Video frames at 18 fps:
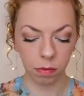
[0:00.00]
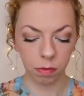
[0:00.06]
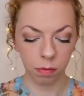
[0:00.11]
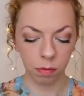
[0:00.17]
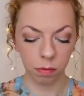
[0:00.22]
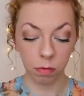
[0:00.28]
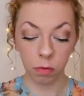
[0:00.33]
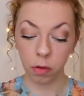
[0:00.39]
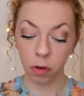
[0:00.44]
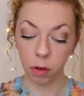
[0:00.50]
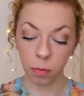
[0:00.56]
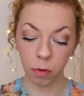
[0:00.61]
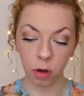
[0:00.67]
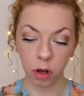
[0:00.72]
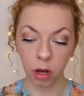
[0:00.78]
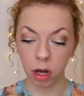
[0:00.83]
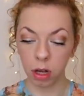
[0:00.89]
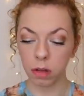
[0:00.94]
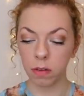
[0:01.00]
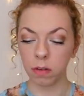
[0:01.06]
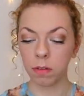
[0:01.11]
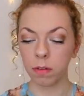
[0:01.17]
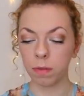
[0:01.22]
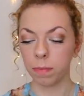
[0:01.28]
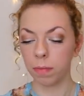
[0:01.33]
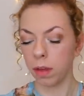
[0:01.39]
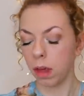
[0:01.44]
hmm, two more
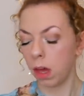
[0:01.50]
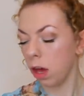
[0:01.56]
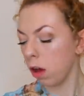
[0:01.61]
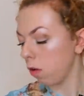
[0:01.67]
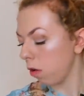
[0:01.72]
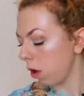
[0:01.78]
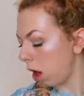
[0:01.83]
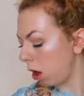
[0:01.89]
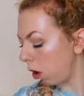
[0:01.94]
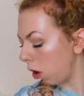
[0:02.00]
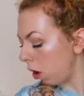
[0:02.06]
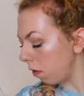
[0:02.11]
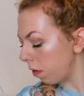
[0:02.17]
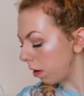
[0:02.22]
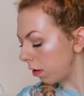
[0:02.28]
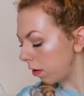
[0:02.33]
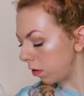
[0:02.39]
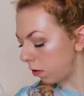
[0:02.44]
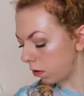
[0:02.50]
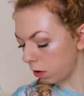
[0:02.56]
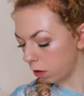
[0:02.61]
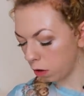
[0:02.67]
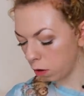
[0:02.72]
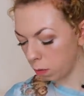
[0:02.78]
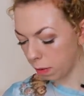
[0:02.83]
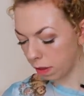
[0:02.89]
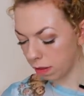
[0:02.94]
cards a lot of this is to
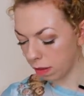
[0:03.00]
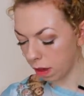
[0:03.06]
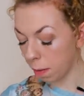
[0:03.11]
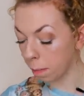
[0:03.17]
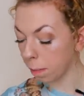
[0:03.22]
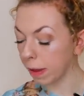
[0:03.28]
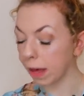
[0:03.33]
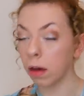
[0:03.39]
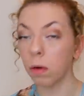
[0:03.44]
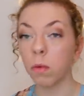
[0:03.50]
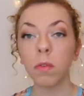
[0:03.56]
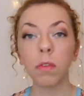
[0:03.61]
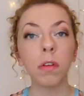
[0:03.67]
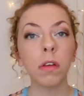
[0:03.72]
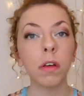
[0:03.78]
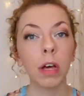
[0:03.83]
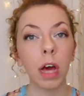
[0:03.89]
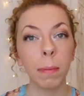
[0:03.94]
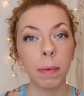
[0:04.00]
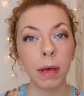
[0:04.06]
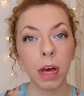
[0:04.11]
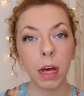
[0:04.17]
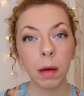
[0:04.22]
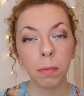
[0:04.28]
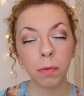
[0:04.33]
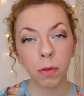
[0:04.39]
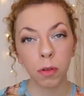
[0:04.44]
do with um, guilt coming
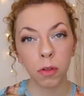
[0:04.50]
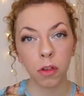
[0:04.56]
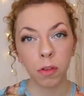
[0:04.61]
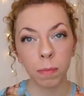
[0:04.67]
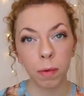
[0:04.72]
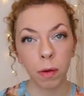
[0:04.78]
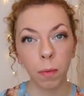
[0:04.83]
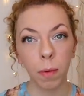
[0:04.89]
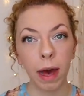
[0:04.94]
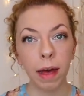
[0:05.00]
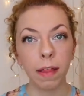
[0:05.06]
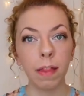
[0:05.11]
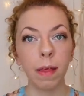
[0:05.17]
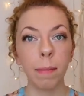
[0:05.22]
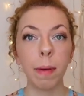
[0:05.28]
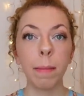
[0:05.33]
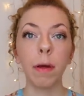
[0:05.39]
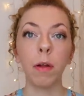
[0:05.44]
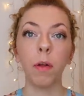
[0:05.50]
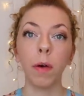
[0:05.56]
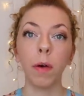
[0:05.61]
up, so just be aware that there may be a